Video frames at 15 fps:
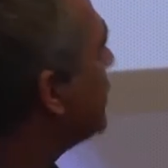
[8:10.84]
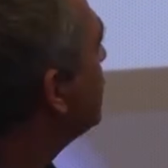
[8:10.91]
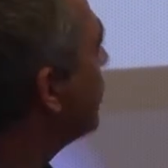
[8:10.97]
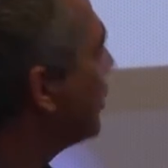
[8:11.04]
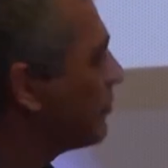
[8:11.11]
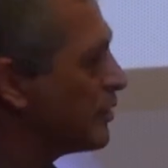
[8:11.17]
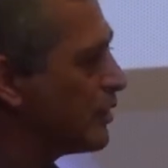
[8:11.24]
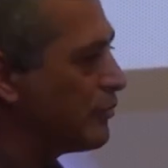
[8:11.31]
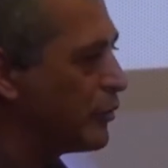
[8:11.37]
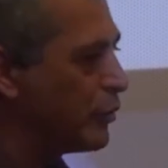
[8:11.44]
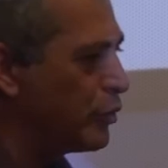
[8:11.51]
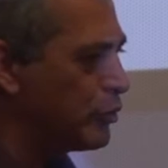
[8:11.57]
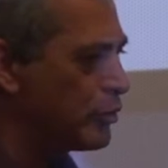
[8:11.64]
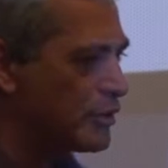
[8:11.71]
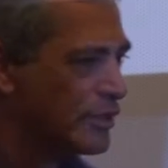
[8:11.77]
drives. If you
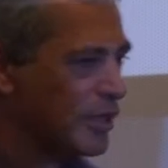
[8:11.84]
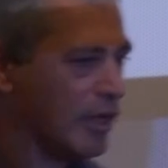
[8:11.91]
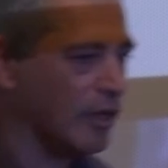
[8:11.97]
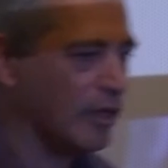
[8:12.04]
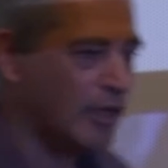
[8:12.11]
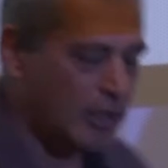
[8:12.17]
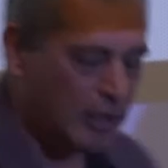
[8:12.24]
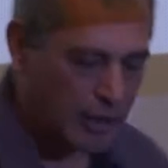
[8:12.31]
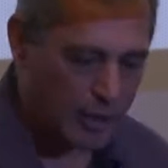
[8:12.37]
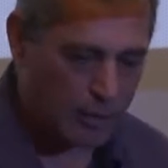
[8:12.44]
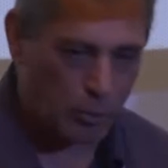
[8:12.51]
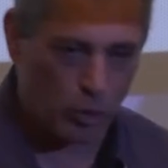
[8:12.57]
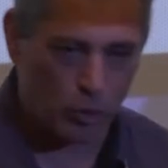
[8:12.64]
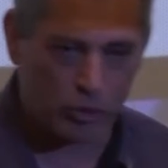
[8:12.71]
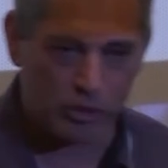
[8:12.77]
use
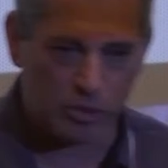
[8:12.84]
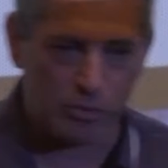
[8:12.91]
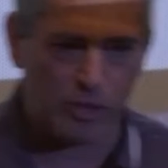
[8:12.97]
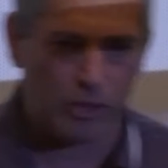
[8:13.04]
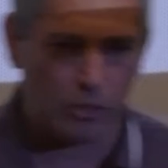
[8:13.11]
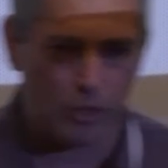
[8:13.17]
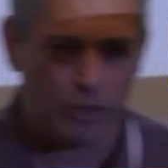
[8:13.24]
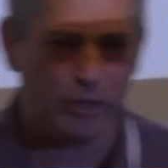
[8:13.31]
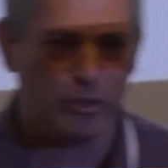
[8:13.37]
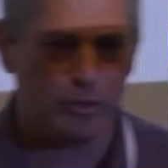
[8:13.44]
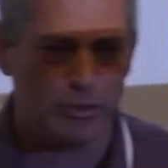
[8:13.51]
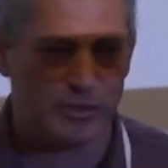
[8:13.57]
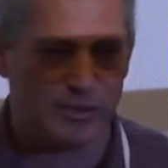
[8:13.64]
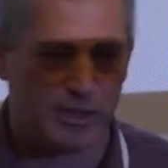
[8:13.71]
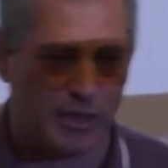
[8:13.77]
MongoDB, you want to
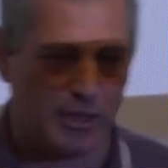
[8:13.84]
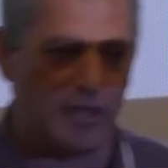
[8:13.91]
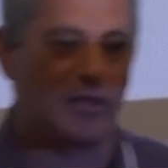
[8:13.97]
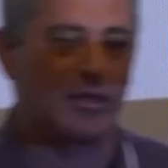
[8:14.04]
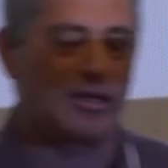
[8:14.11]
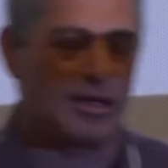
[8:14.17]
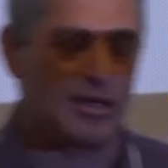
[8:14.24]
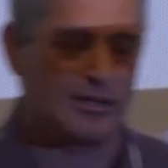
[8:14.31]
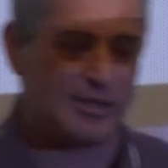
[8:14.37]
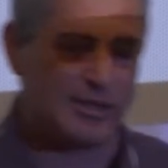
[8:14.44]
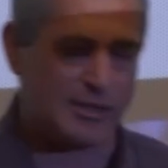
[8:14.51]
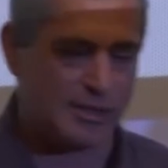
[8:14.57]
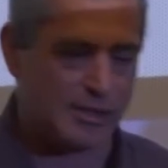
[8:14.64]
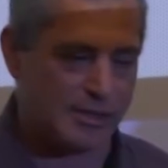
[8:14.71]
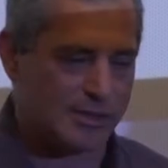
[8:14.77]
use
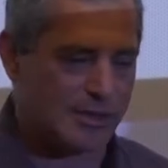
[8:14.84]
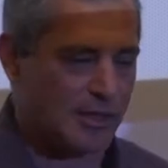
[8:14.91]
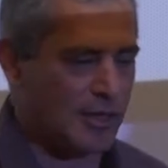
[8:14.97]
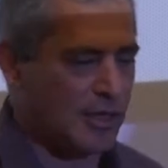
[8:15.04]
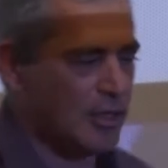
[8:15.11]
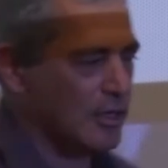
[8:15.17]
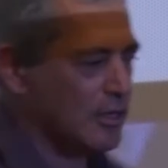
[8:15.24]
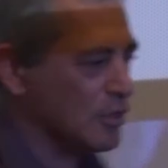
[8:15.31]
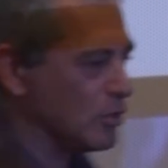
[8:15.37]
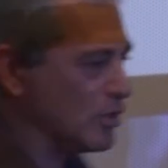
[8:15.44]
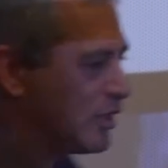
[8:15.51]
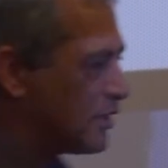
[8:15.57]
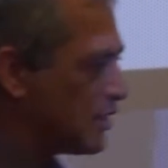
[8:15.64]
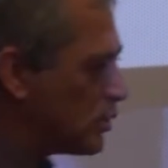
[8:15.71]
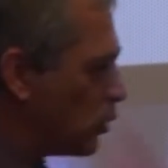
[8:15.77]
SSDs. So
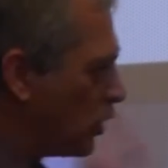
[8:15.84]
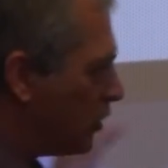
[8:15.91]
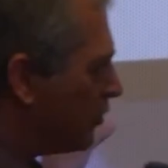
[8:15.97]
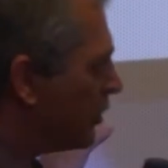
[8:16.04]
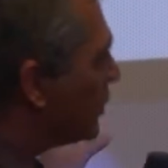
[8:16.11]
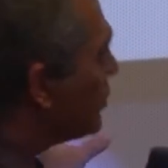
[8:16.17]
this is one of the